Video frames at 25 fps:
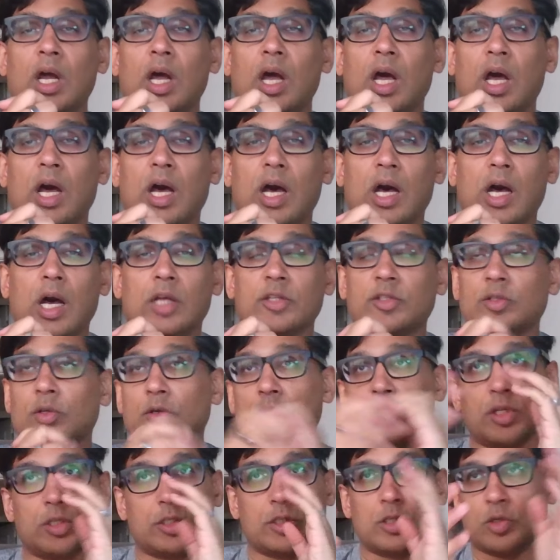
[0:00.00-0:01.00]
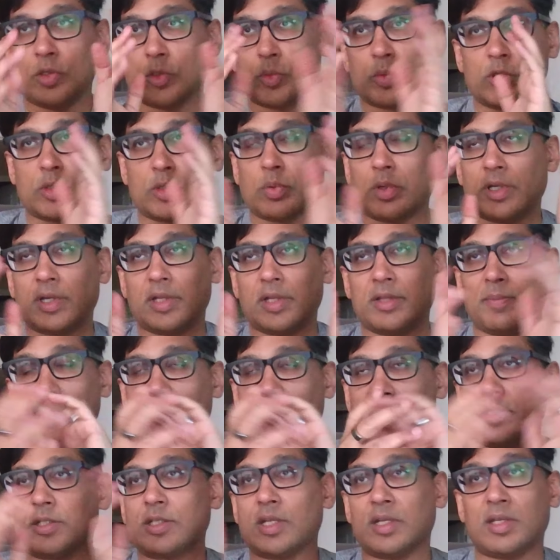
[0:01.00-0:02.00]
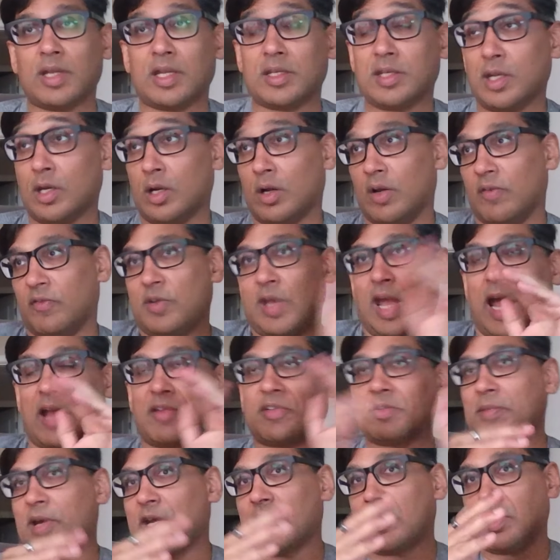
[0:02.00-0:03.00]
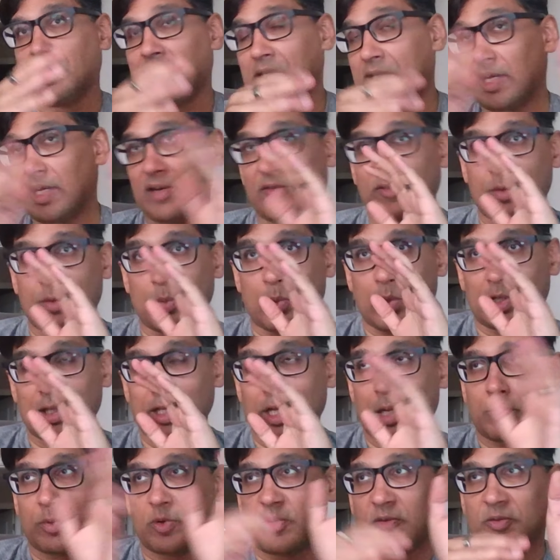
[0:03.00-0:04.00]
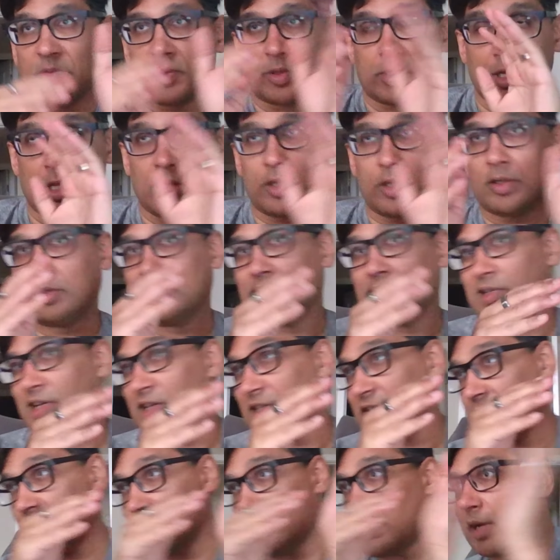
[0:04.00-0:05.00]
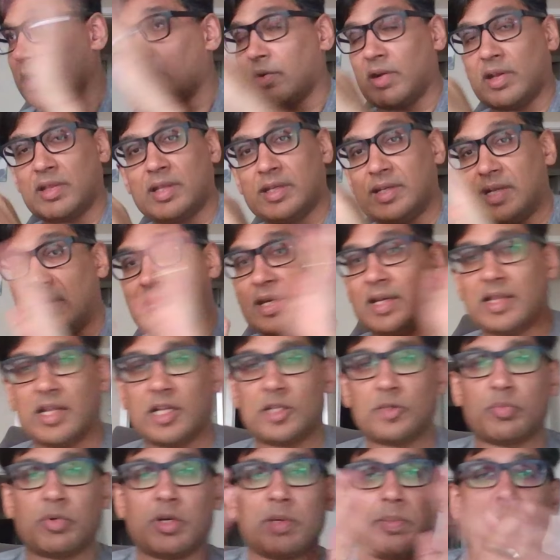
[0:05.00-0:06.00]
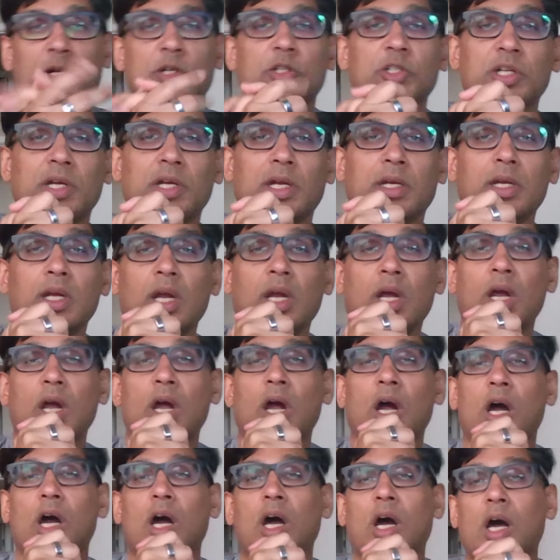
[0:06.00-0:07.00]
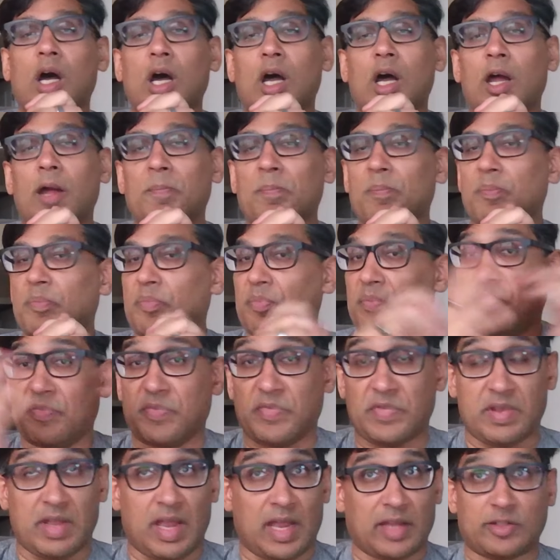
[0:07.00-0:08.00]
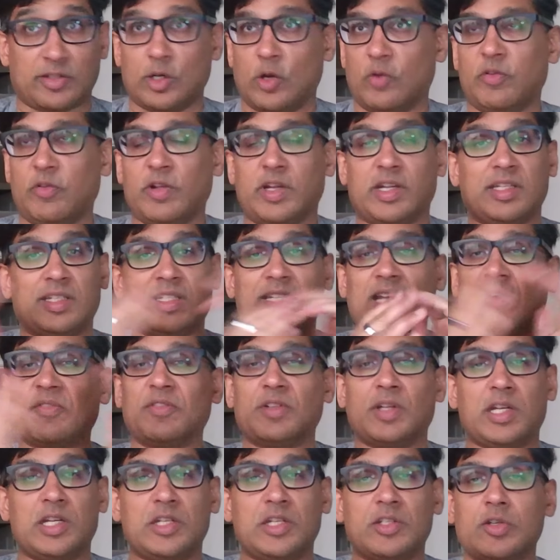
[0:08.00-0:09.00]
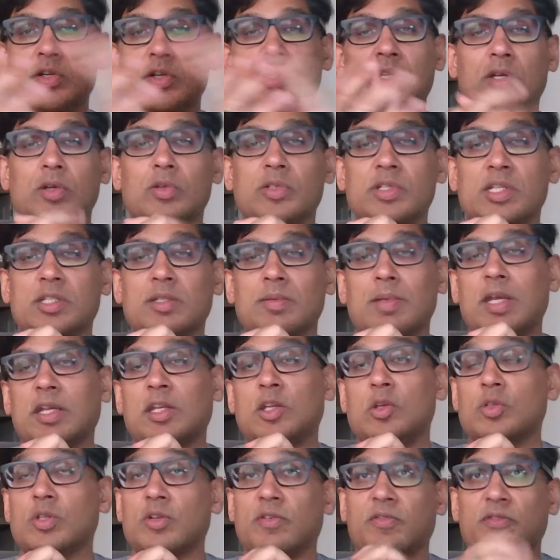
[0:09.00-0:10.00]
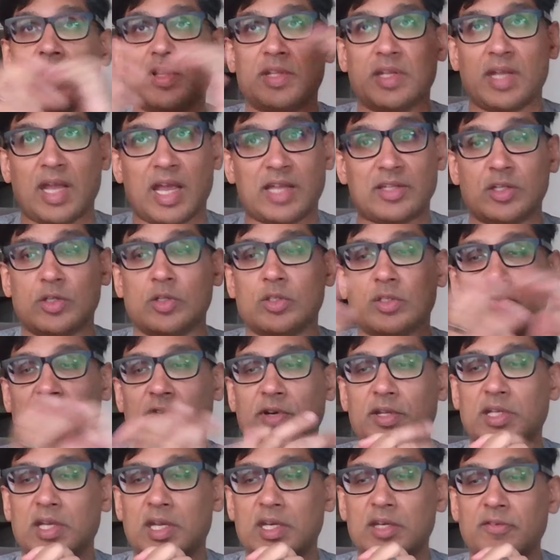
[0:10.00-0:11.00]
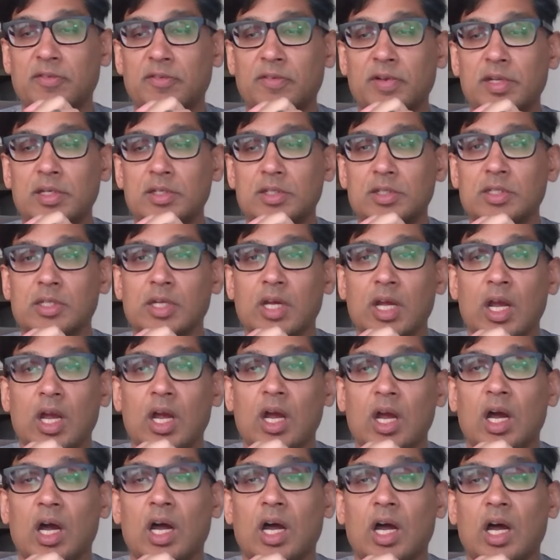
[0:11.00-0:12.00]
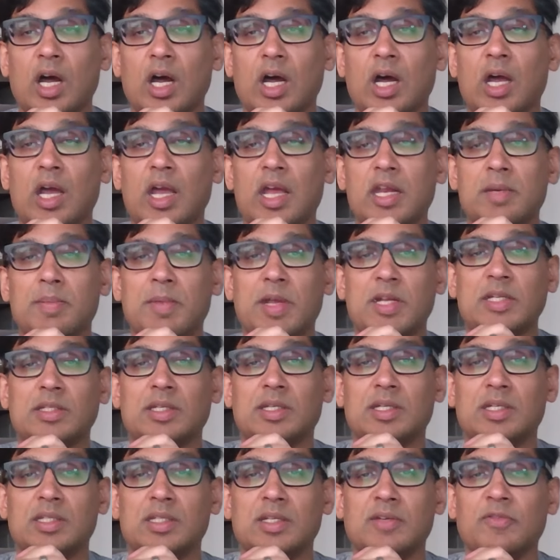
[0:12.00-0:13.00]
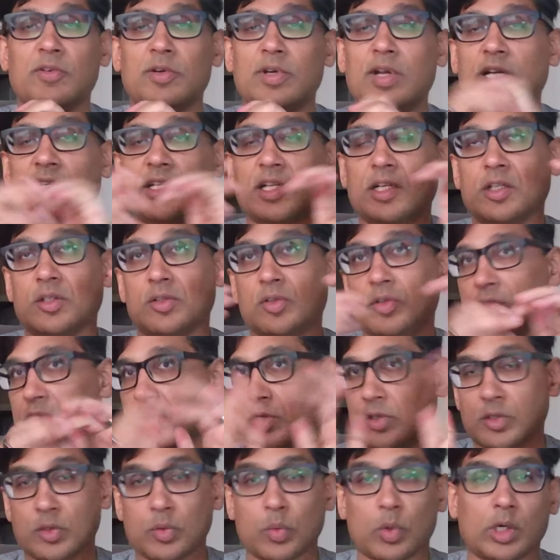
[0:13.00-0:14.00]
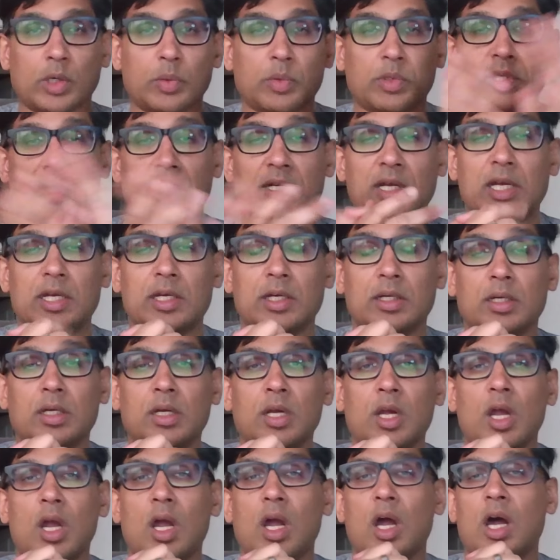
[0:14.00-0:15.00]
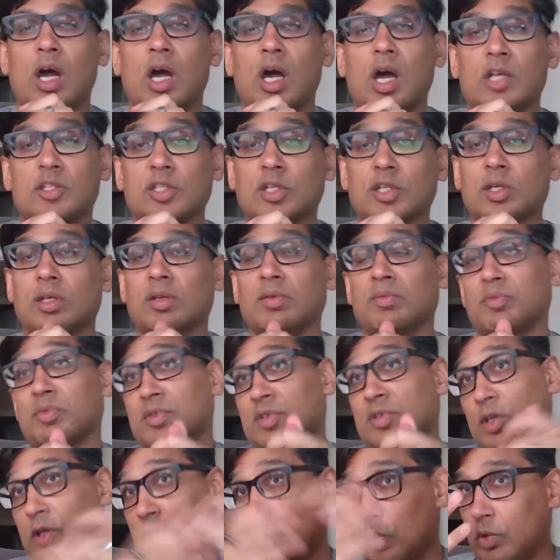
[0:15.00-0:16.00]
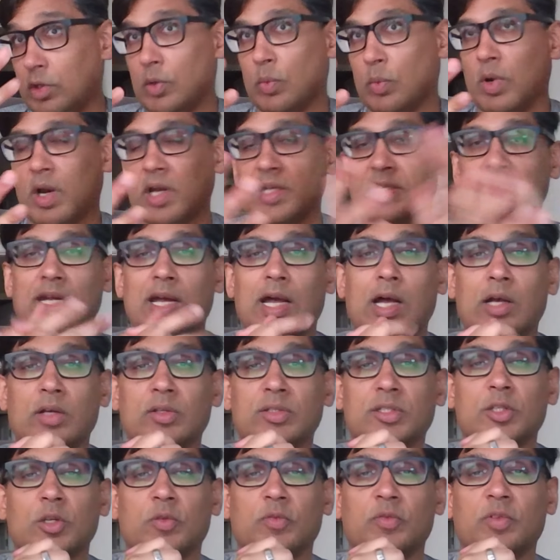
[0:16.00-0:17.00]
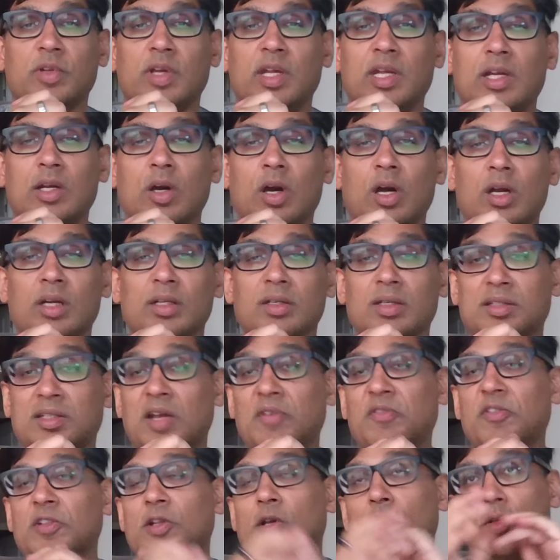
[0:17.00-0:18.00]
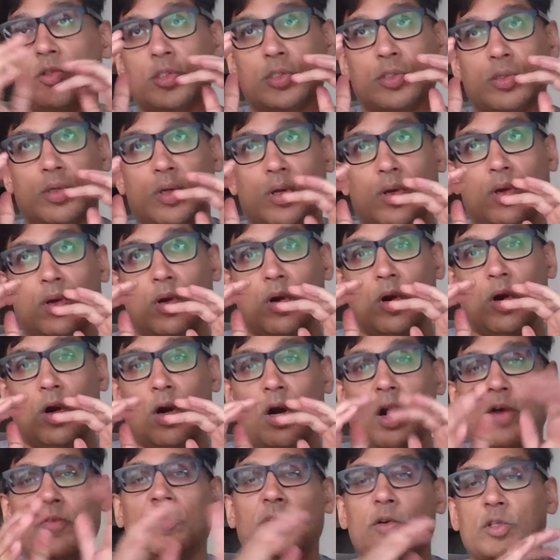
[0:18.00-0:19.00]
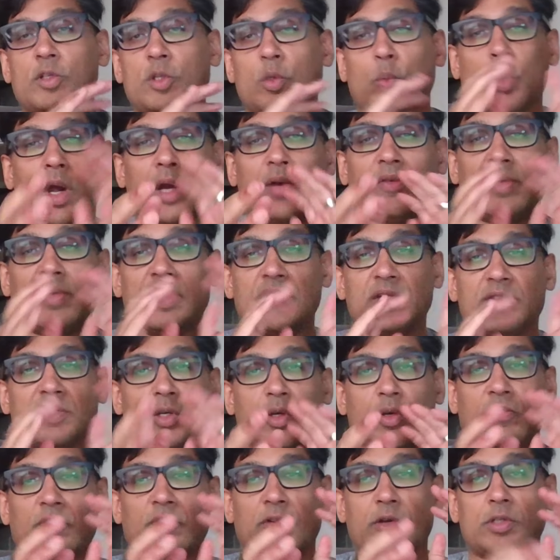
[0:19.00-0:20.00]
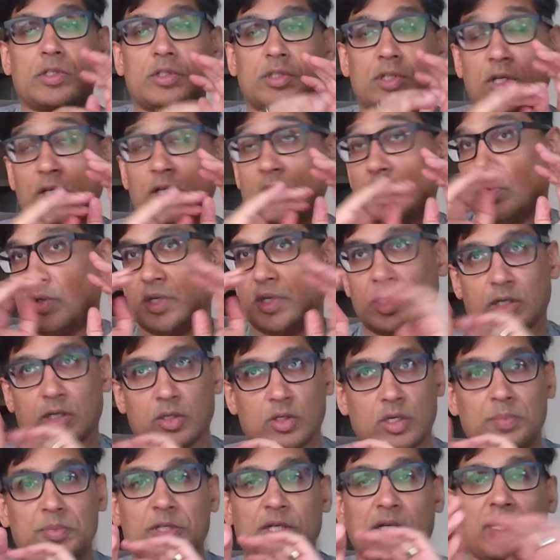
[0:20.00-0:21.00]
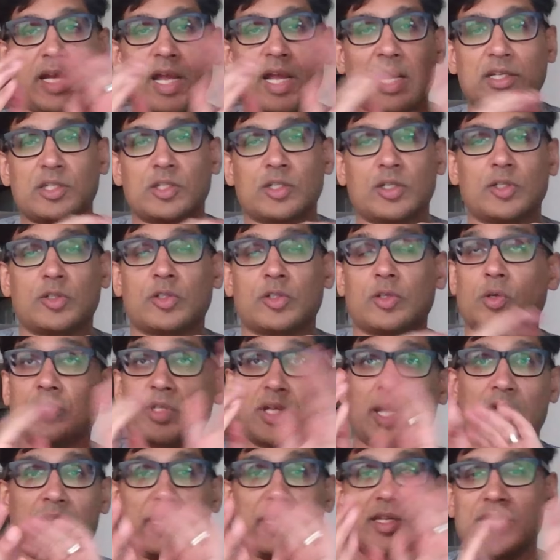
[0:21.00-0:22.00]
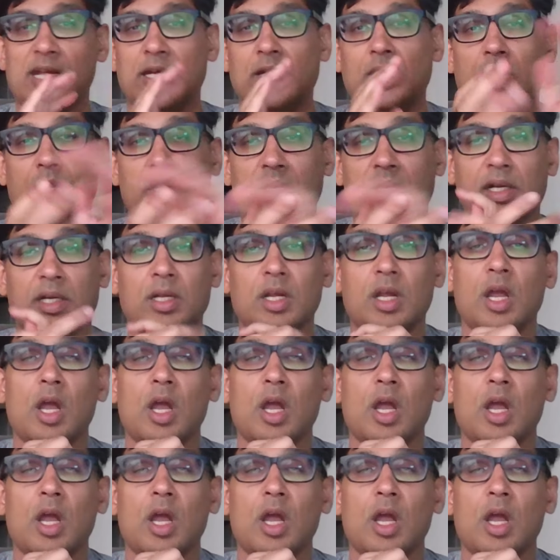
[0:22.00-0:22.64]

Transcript: Uh, so you could choose which one are the best. And then, you know, if you have to migrate the data from one cloud platform to the other, it's just migrating the data. That's pretty much it. Uh, Snowflake is definitely easier to use. It's like user friendly, has a user friendly interface, uh, and it makes it easy for non technical users to work with the data. Uh, sec- security wise, now Snowflake uh, definitely owns uh, offers a wide range of security features, including encryption, access controls, and data auditing.